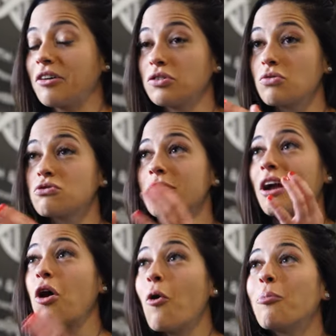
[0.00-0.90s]
Like those were
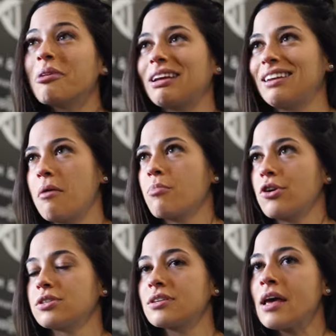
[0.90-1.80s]
my opening
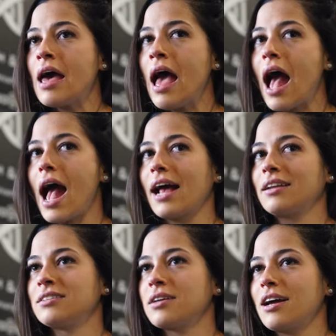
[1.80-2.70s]
numbers
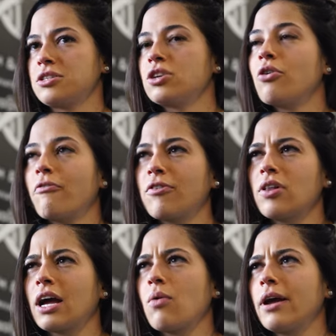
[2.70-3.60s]
and I still don't feel
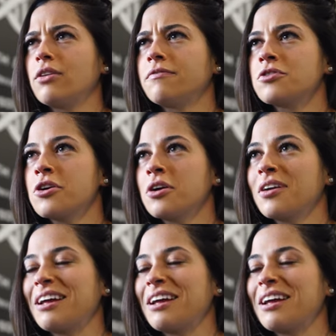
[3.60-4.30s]
like a weightlifter.